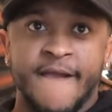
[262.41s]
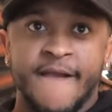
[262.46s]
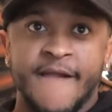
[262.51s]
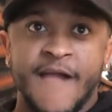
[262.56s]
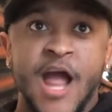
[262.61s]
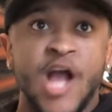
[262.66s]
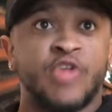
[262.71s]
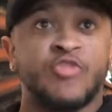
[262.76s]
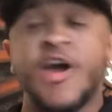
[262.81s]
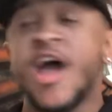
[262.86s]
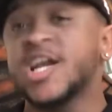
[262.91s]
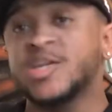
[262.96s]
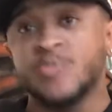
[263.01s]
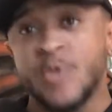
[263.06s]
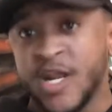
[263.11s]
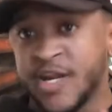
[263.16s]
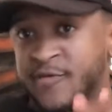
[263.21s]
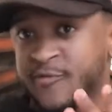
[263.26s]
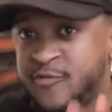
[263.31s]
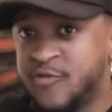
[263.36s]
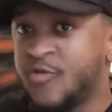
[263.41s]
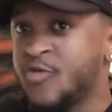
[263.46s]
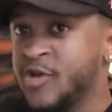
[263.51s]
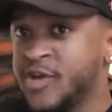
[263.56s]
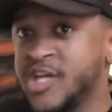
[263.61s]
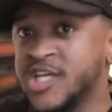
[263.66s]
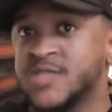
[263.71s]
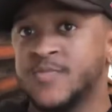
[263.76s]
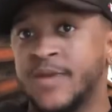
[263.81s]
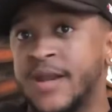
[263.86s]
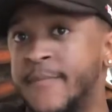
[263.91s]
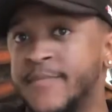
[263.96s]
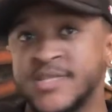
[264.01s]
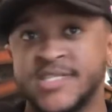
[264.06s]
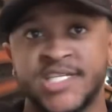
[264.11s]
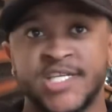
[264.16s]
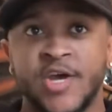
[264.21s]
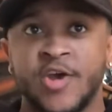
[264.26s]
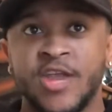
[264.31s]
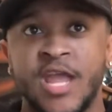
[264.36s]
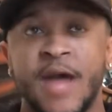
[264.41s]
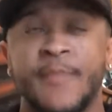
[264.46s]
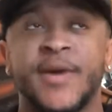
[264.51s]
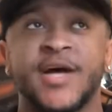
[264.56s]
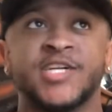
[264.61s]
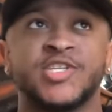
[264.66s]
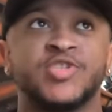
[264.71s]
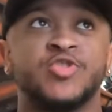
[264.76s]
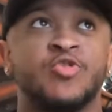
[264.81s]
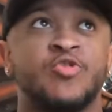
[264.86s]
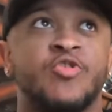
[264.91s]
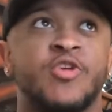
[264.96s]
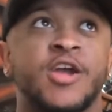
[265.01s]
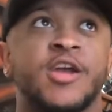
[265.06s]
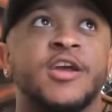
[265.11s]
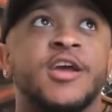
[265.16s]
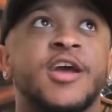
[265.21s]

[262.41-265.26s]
I graduated in 4 years, but I'm gonna tell y'all my story.